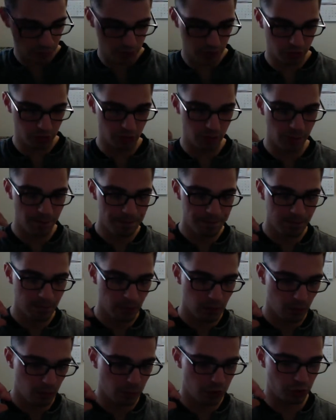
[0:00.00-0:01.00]
you're
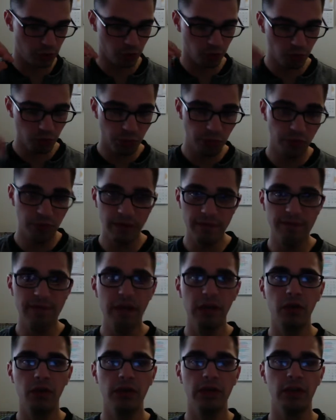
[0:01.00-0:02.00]
really
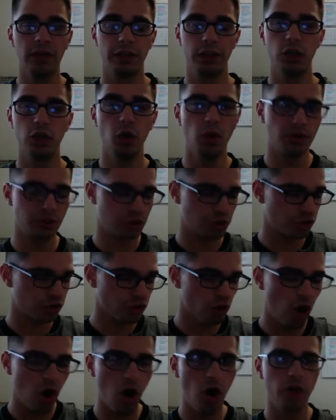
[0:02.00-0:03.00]
feeling it, like you know it's
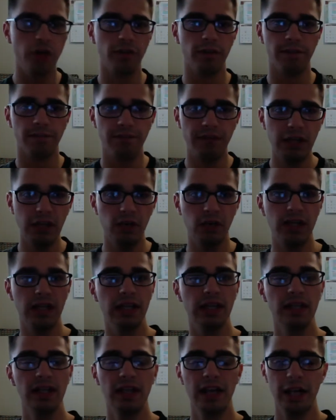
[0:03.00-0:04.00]
strong, you're feeling
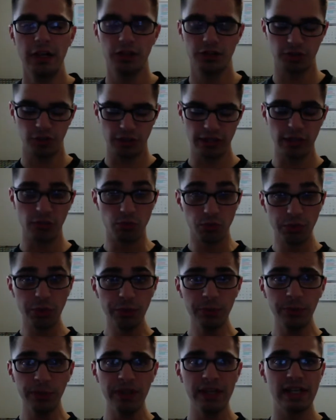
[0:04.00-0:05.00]
it, and you're starting to get
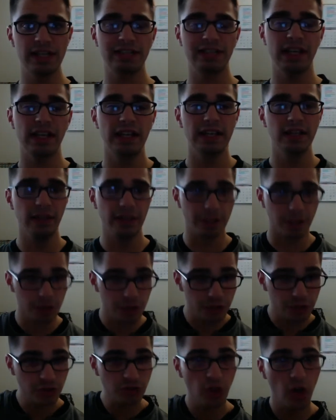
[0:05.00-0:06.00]
really excited, like you're
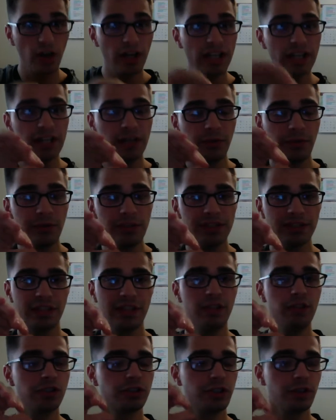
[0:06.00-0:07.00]
starting to get really
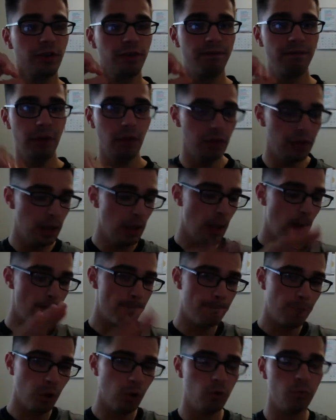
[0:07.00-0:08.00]
excited, you're starting to feel it,
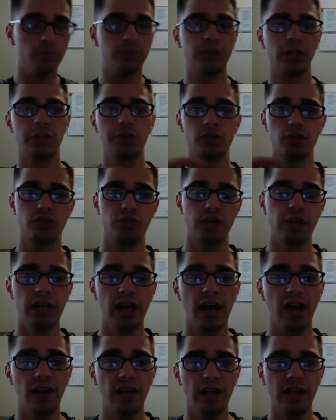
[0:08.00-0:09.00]
boom, touch your
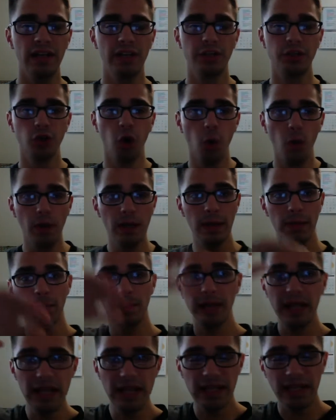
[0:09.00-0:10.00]
trigger area. You don't want to
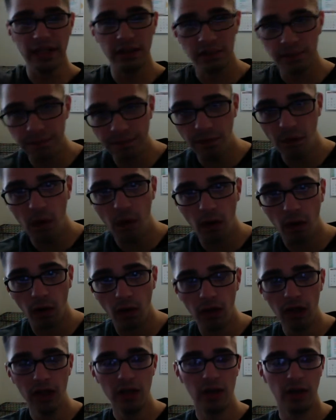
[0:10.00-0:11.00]
peak and then
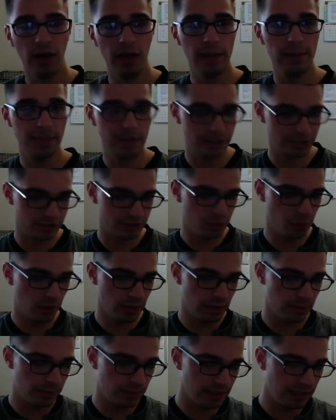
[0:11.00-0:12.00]
fall, all right? Because you
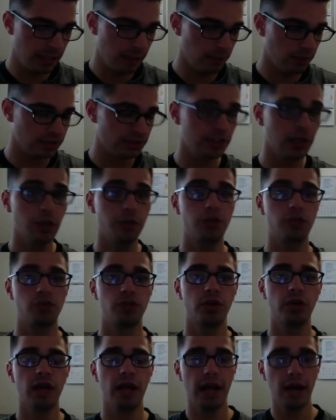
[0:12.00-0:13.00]
want to be able to touch your
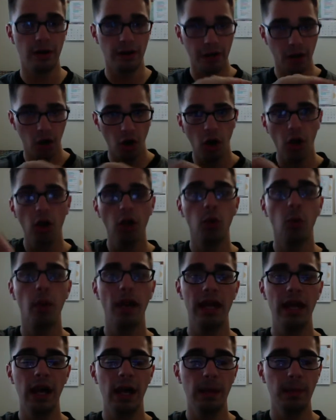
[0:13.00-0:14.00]
trigger area on the
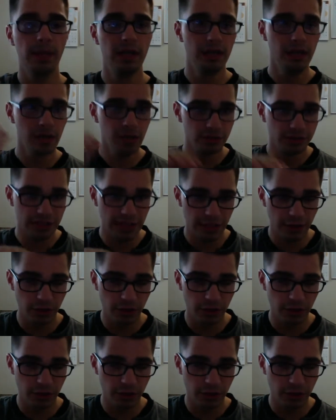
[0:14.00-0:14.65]
way up, so that